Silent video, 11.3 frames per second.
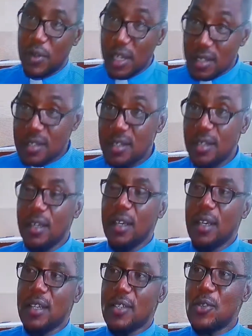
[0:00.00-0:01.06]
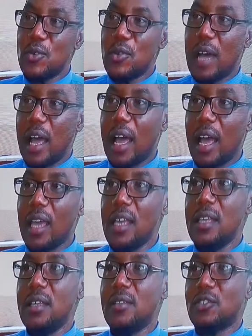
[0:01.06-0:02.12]
and the rest. So
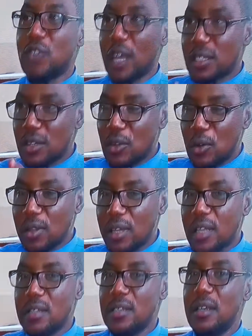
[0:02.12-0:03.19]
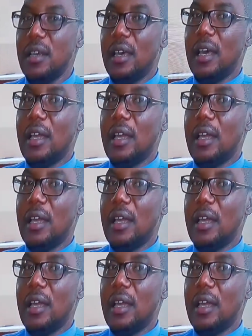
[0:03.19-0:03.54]
I trust God that,